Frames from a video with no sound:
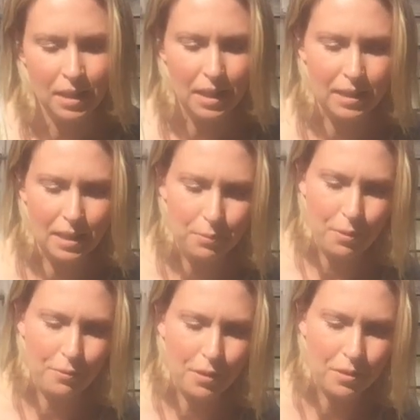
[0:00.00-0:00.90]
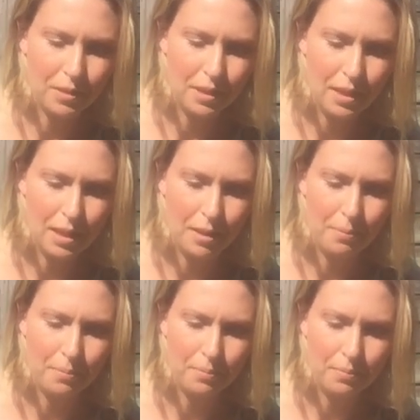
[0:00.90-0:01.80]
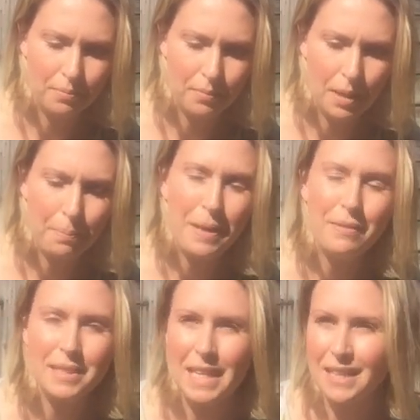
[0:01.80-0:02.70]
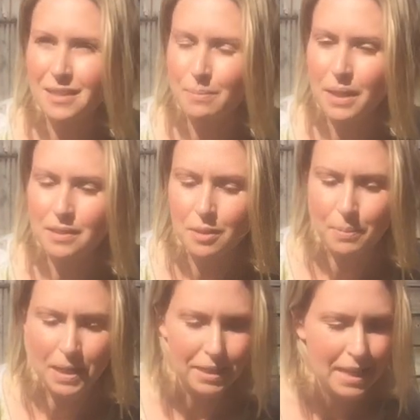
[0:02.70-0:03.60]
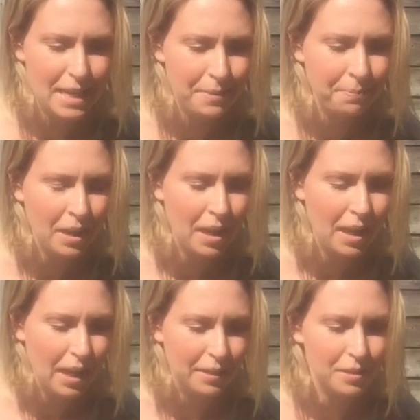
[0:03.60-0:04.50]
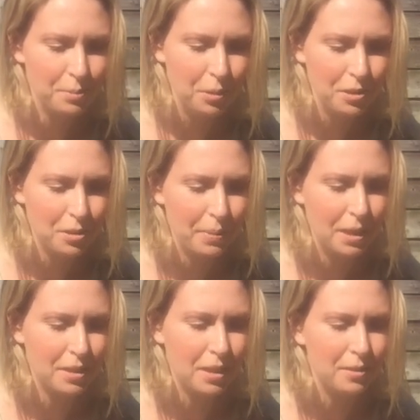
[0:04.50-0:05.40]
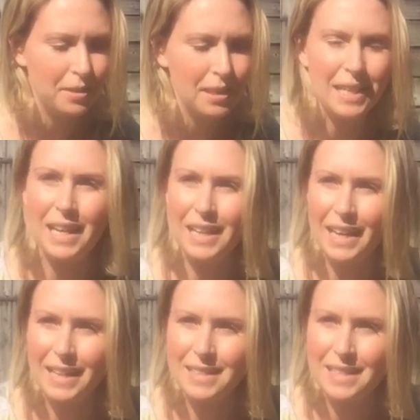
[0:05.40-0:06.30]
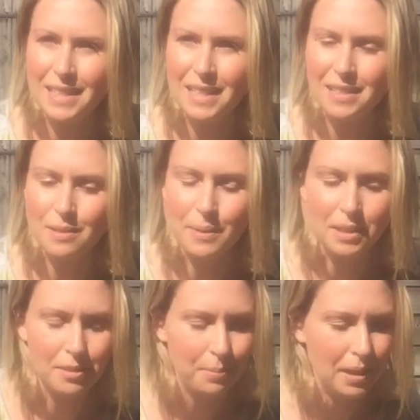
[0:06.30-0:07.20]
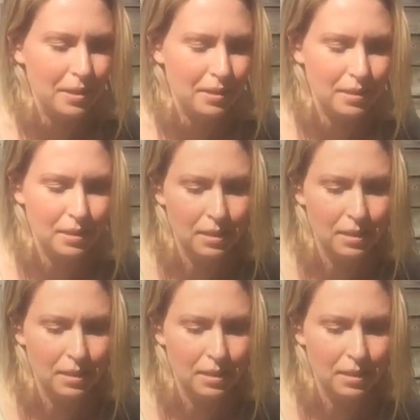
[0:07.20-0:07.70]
And then we've got a beefsteak tomato plant here, and the smaller tomatoes, an Alicante tomato plant.